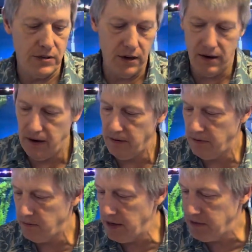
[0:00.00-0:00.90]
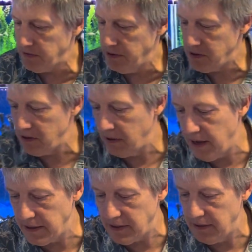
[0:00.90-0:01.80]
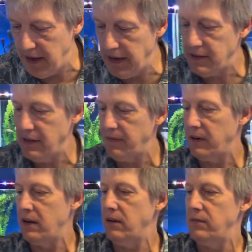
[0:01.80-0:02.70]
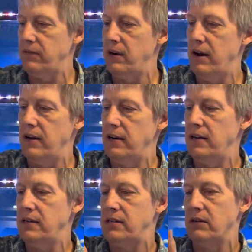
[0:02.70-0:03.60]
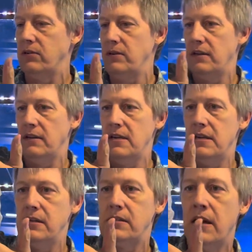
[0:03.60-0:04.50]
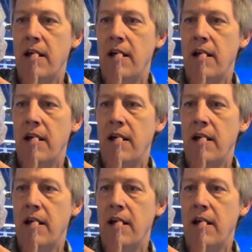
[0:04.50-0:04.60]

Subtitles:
Little rice fish, lots and lots of different color varieties, including these.